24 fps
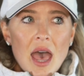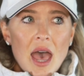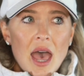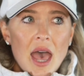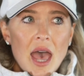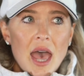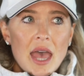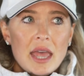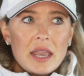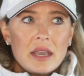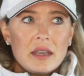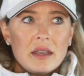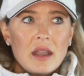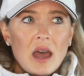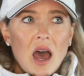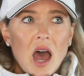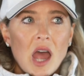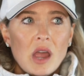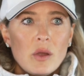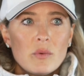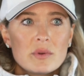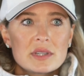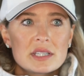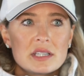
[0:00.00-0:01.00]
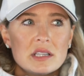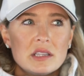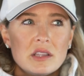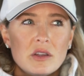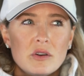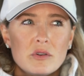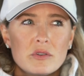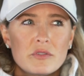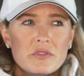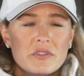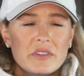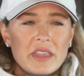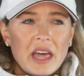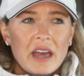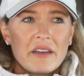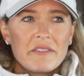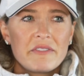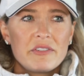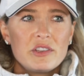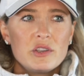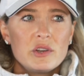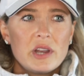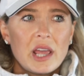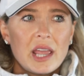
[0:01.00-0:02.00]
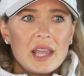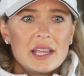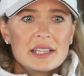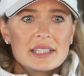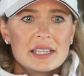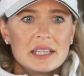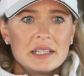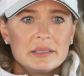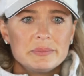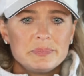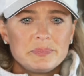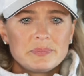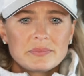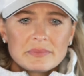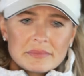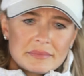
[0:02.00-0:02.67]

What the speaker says: And I was alone for that few days, and